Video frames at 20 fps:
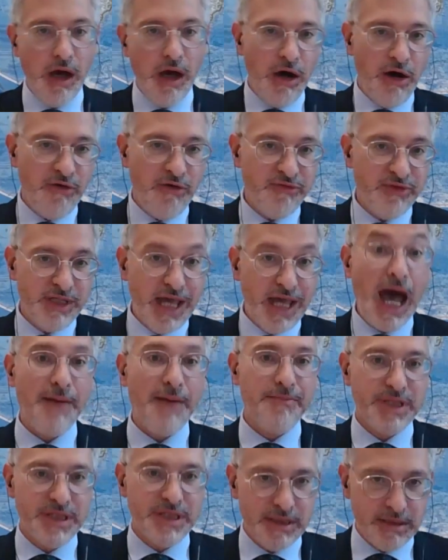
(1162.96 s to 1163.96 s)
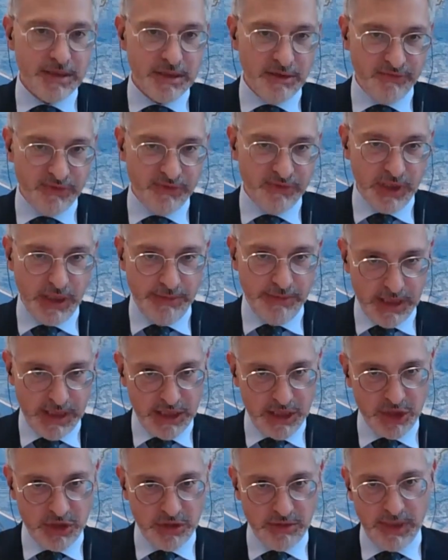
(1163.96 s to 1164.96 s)
of the absence of the
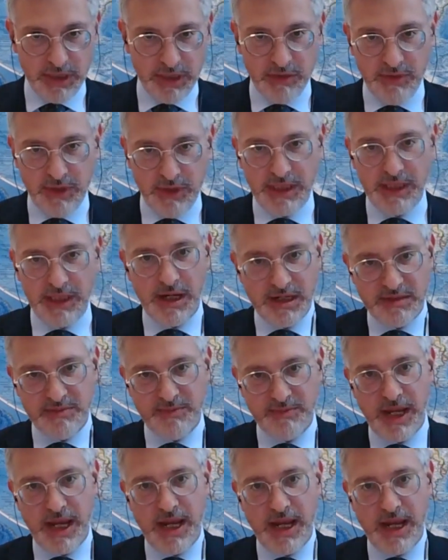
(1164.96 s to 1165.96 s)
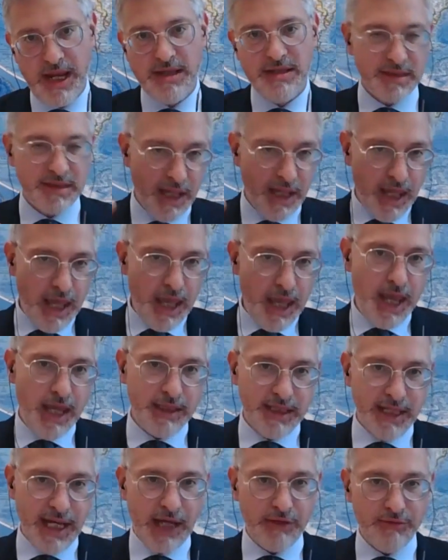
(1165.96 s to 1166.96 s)
limitation between the airspace
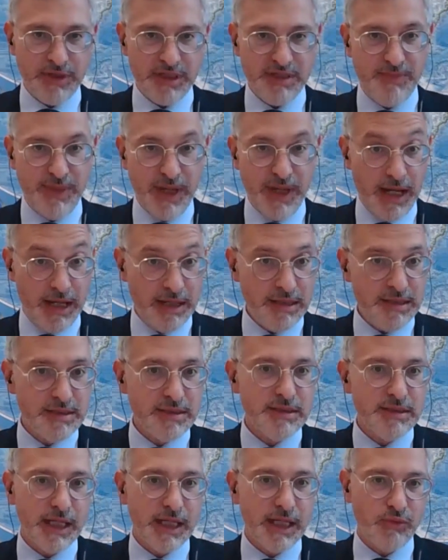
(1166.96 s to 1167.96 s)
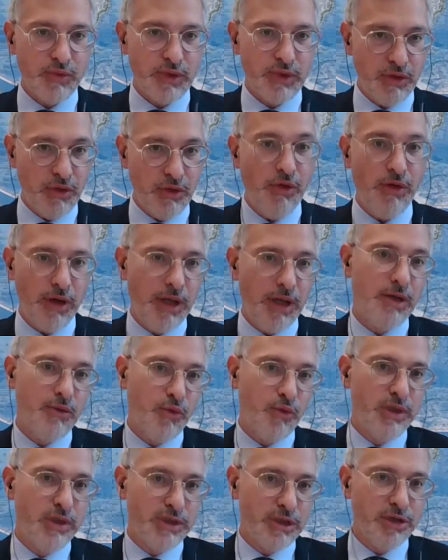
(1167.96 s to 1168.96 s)
and the outer space that we know
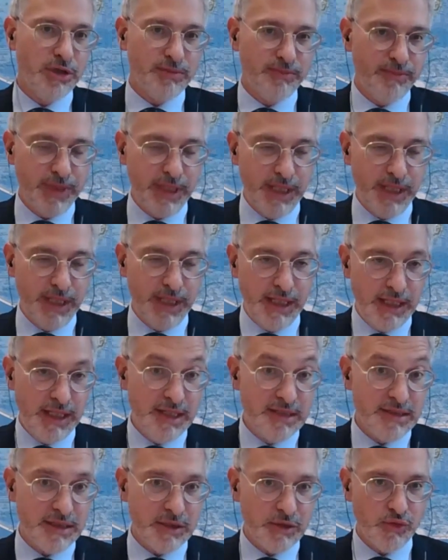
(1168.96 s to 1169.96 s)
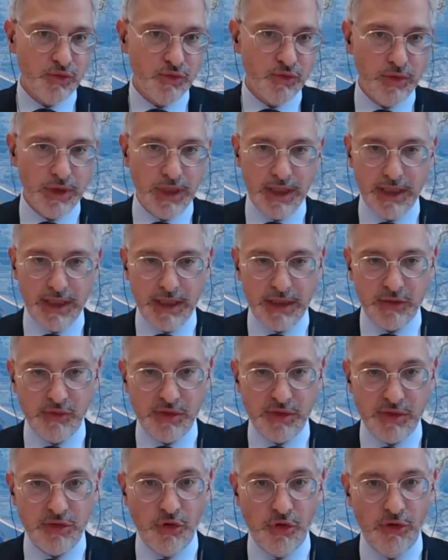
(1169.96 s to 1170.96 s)
will not be easy to
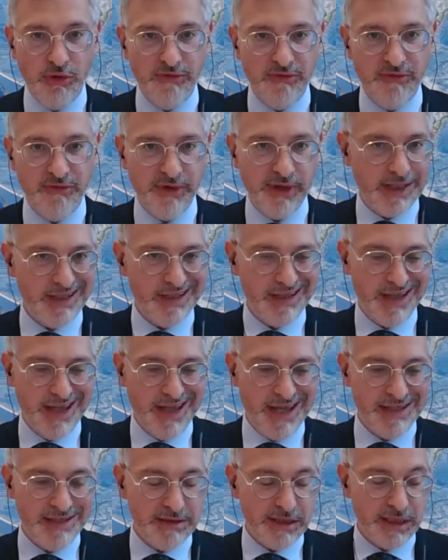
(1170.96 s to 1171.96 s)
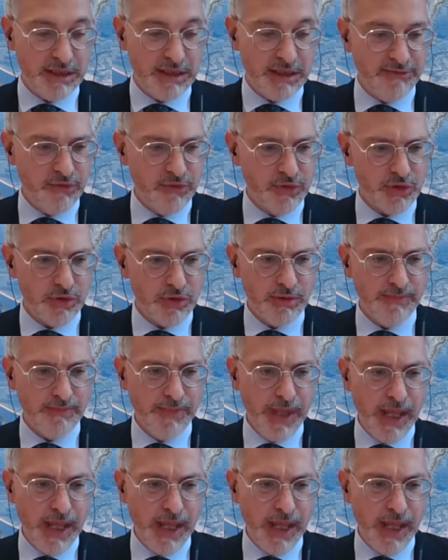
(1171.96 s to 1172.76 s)
solve either in the future.